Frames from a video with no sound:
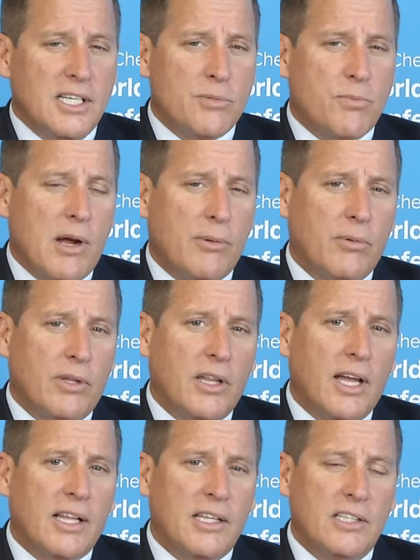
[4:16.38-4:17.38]
is probably
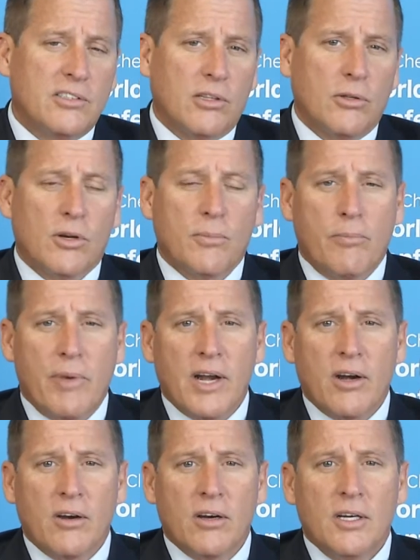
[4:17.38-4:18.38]
likely to look
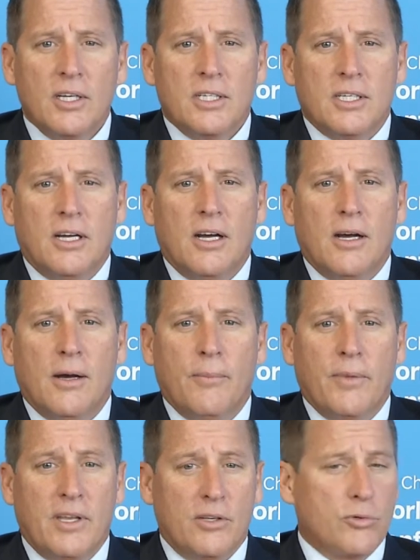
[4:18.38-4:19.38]
better
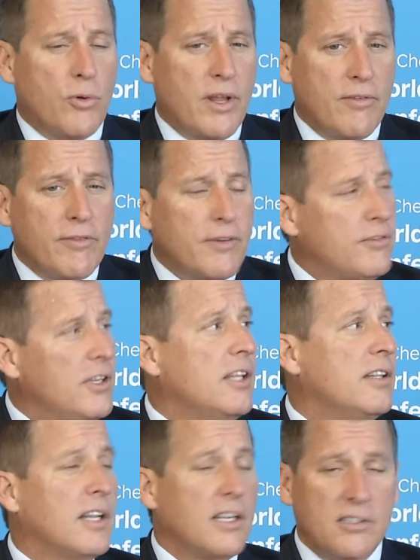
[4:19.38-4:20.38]
in
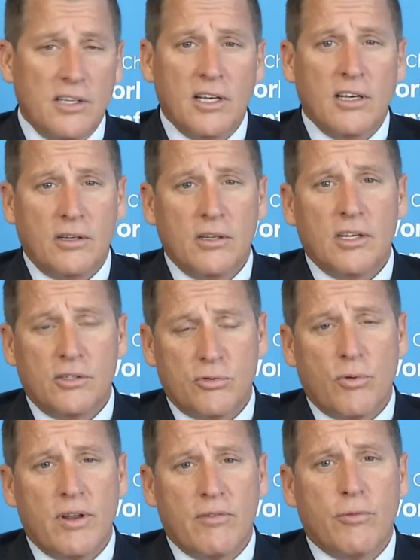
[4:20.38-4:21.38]
2015 than it did in
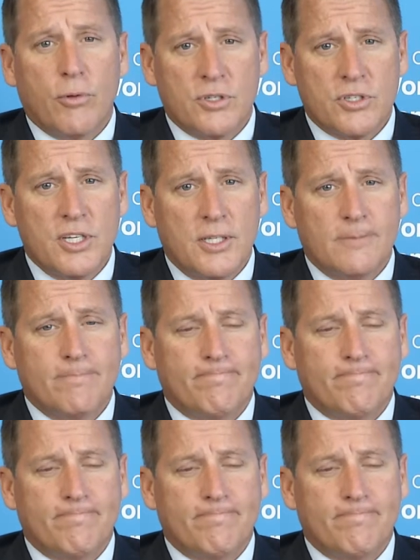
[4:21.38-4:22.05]
2014.